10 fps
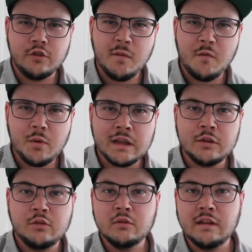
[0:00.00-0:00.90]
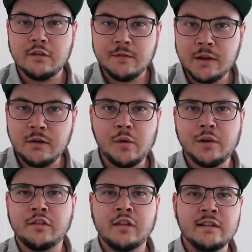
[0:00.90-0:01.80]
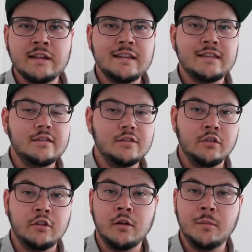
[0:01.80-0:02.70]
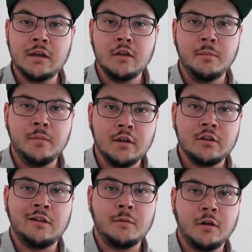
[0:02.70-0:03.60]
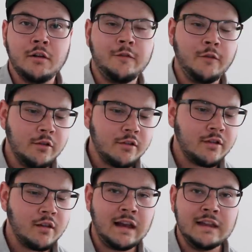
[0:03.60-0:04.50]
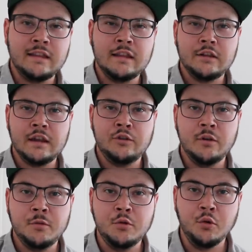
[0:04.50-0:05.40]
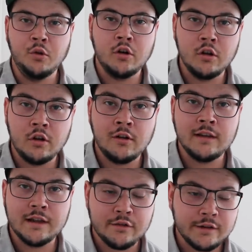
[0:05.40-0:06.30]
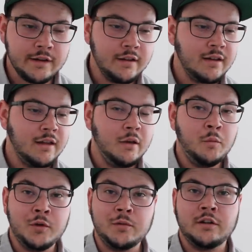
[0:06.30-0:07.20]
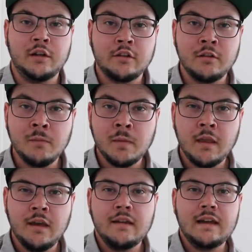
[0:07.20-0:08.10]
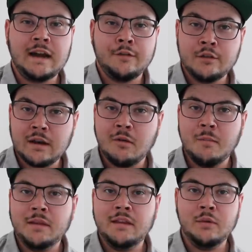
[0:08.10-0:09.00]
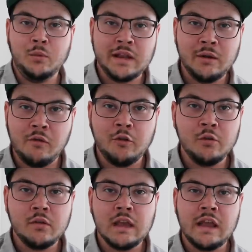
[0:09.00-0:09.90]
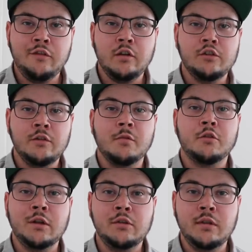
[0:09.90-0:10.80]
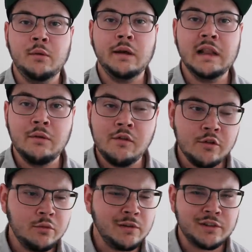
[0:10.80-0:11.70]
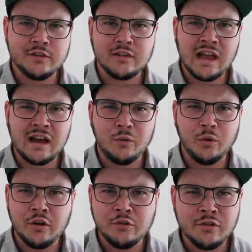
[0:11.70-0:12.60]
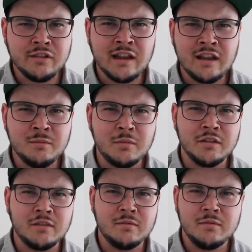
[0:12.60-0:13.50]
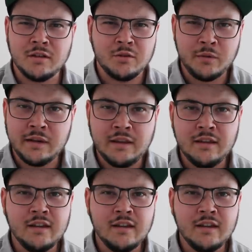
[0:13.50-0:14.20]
Just before we get into this video, I want to say that this is going to be a big travel part first. I did a day trip to Cologne yesterday, which was awesome. After that will be the weekly review. If you want to jump straight to the weekly review, which I would understand, but not really,